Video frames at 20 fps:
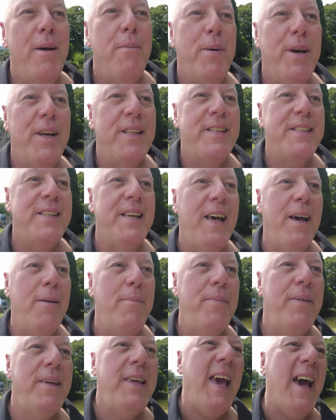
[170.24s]
But
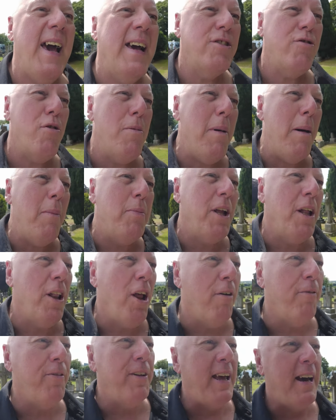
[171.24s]
yeah, he's remembered a
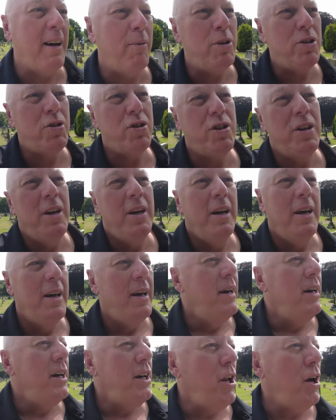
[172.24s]
lot for that, which,
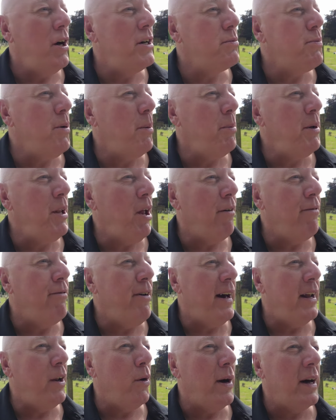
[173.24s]
you know, it's probably not
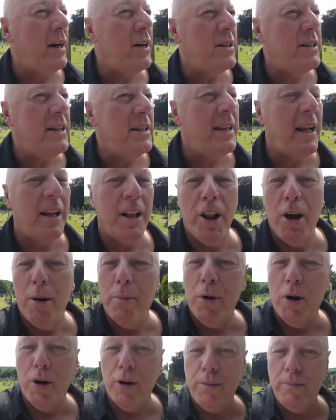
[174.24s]
fair anyway, because he did a lot
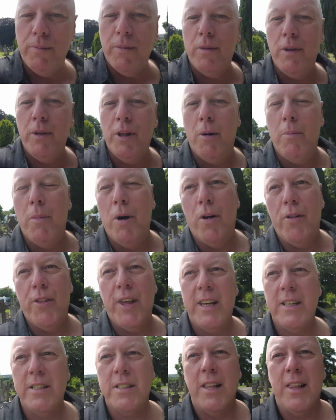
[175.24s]
more
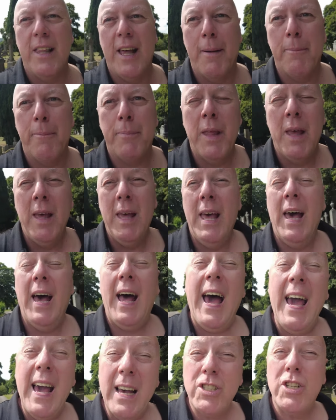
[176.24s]
things than that.
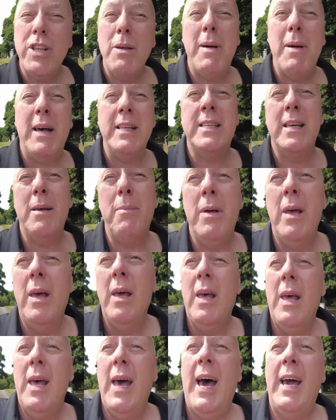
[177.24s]
I actually met him.
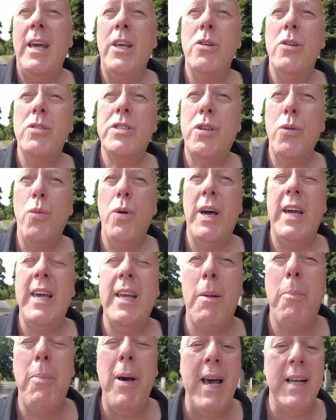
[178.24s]
I used to work at
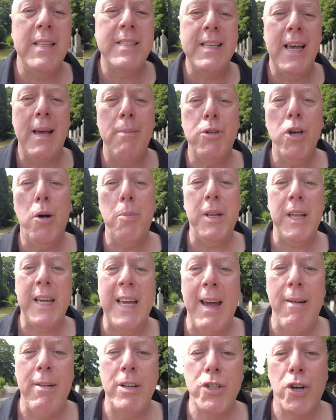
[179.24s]
a part-time job in a
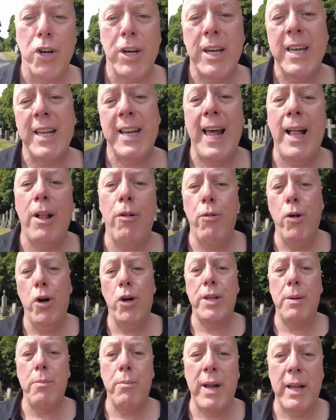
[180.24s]
garage on Canal
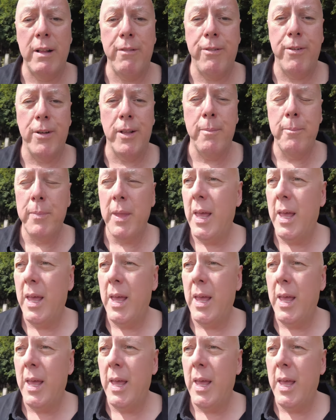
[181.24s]
Road in Bradford.